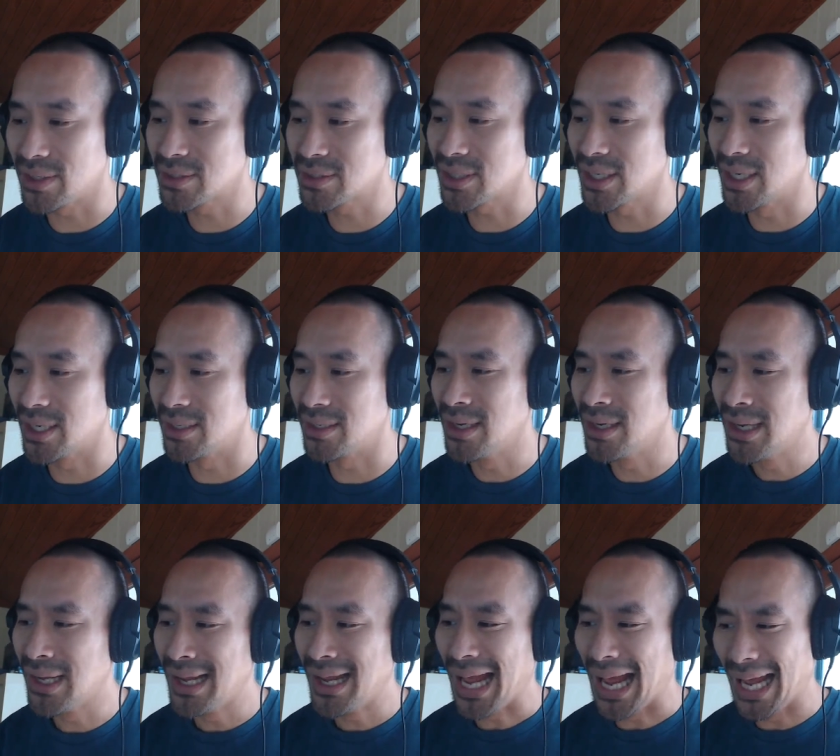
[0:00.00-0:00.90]
And
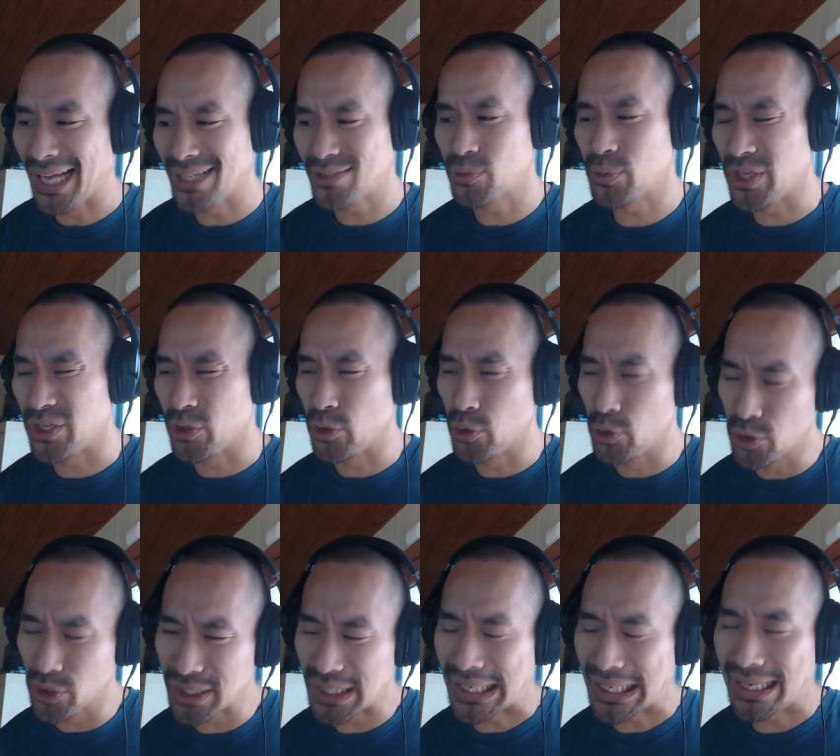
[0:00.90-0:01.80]
as we
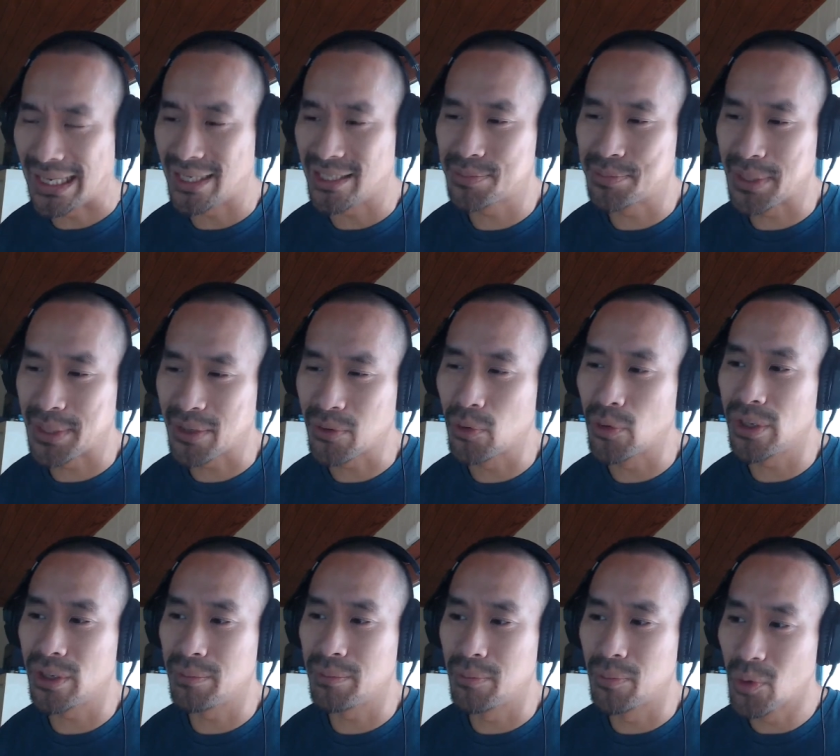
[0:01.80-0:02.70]
utilize
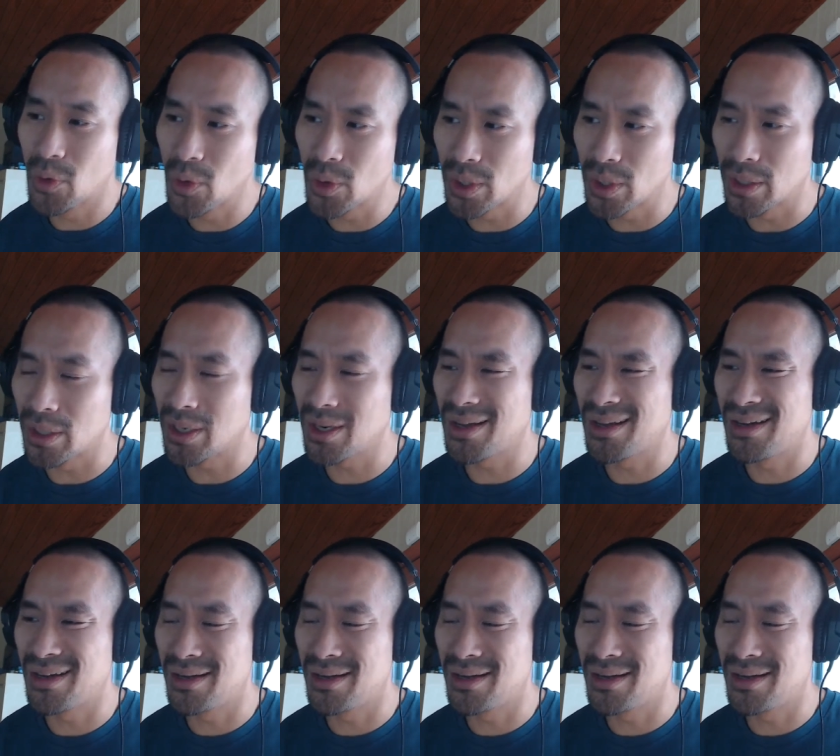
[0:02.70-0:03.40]
Bitcoin more,